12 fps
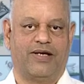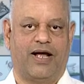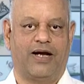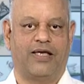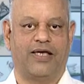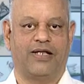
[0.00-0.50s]

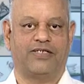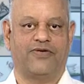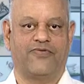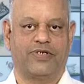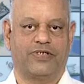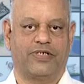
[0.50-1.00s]
And here is a
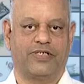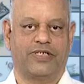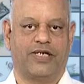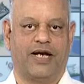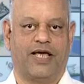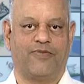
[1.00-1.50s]

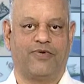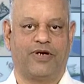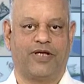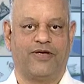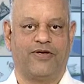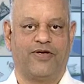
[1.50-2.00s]
digital
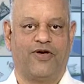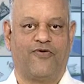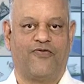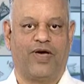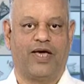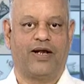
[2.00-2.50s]
library
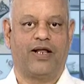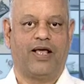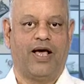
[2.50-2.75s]
where,